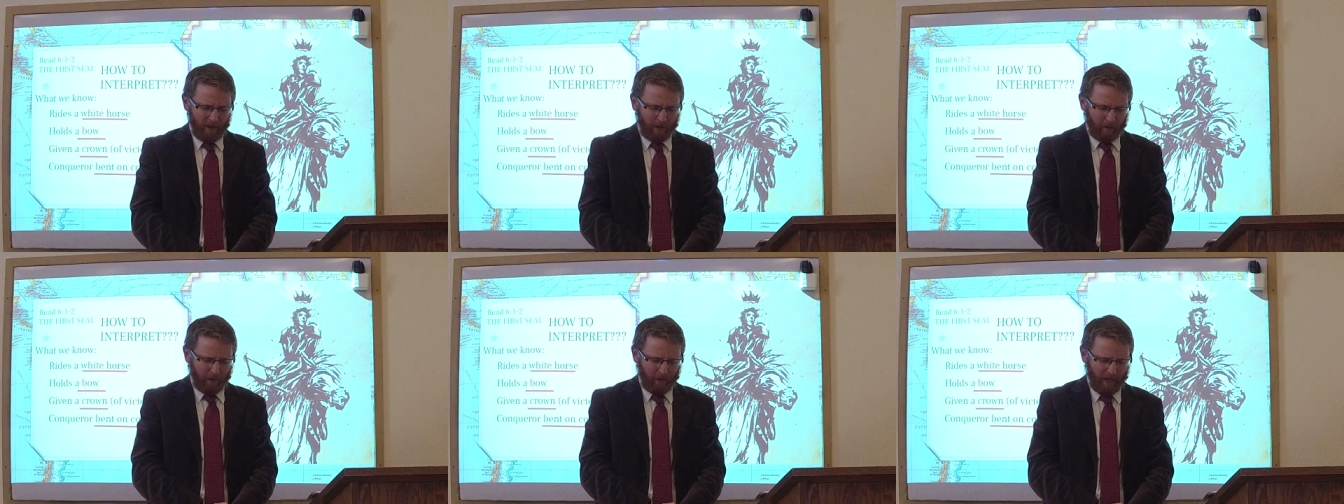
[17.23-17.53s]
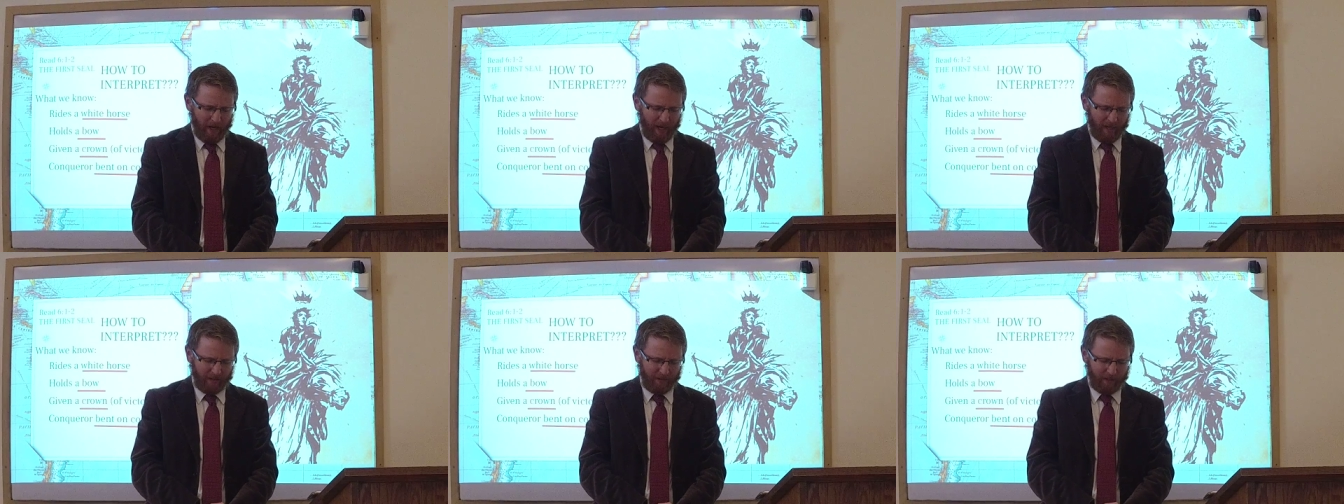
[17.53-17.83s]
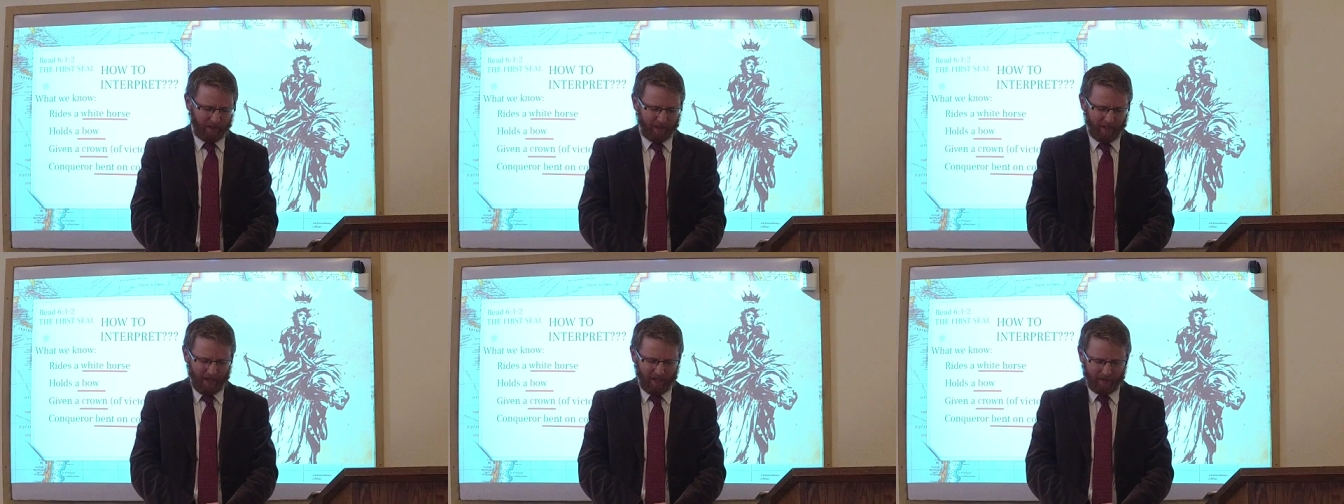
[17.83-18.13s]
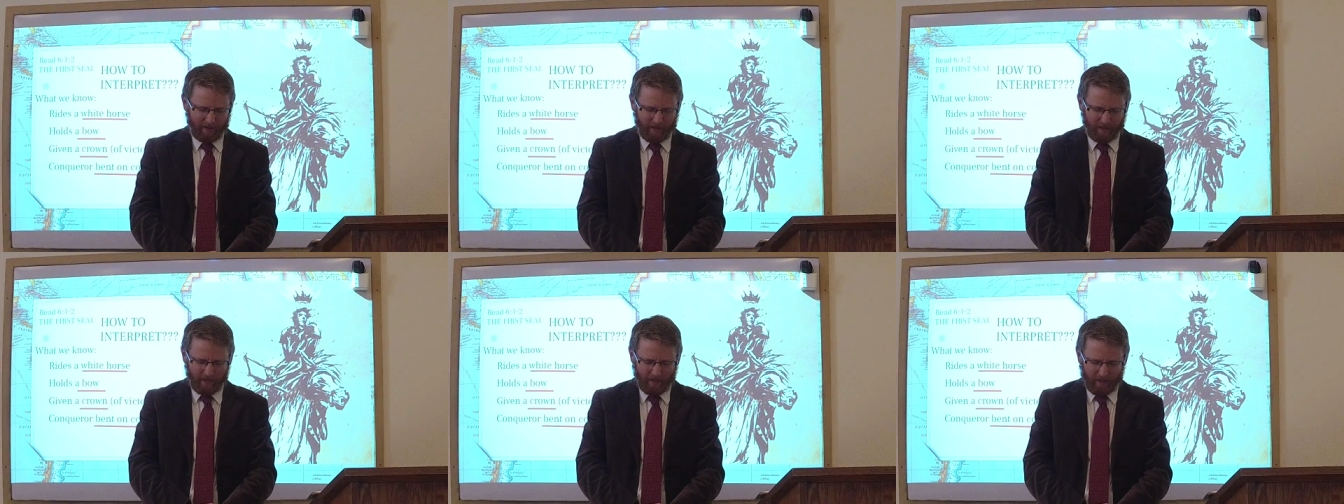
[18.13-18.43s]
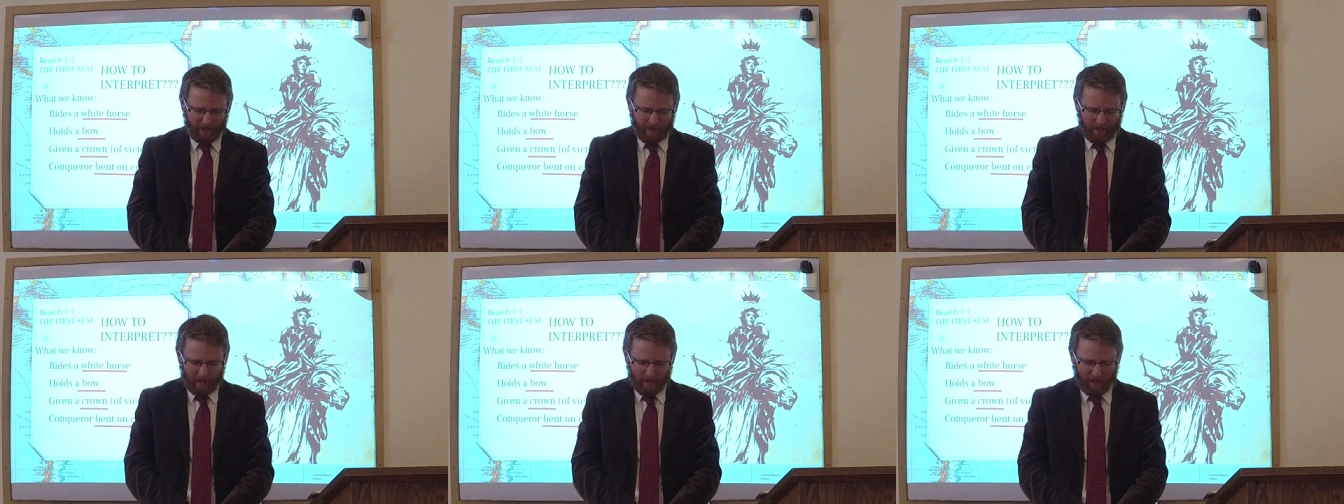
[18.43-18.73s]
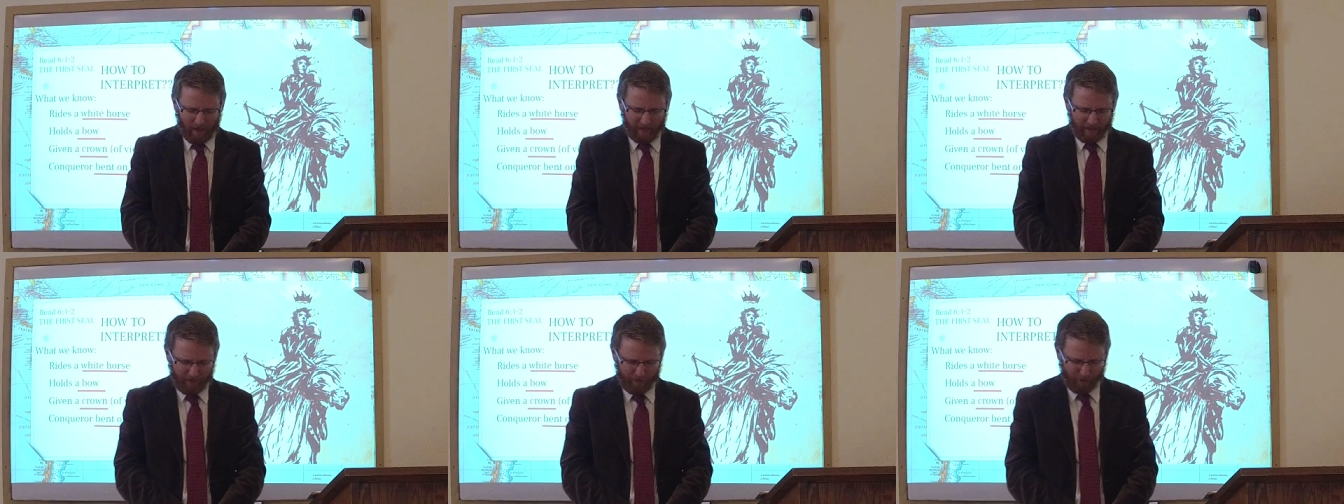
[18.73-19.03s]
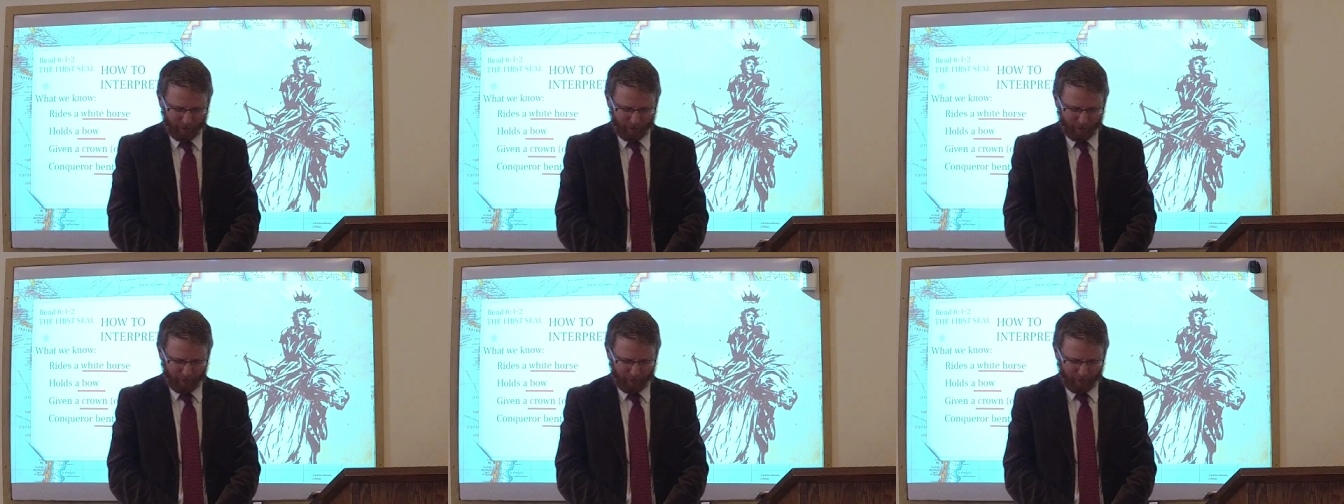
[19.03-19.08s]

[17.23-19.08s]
We ask that uh, this